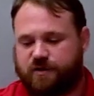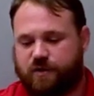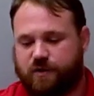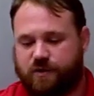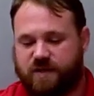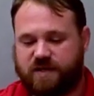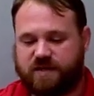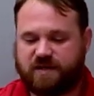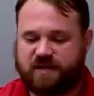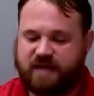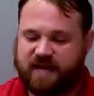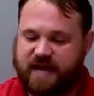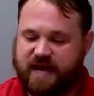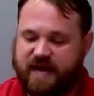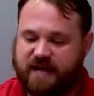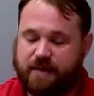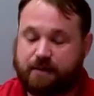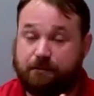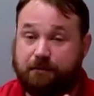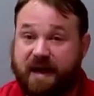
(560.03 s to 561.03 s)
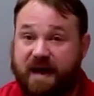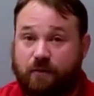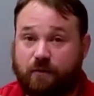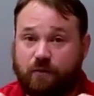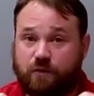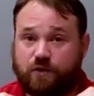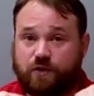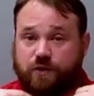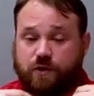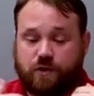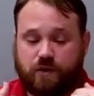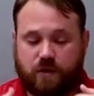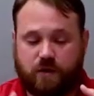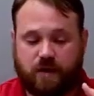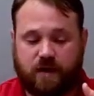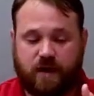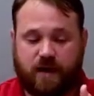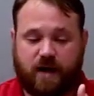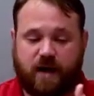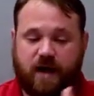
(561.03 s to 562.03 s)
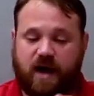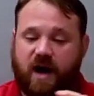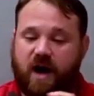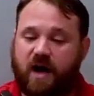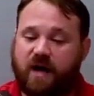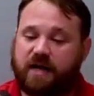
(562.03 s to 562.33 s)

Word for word: so this can mount uh,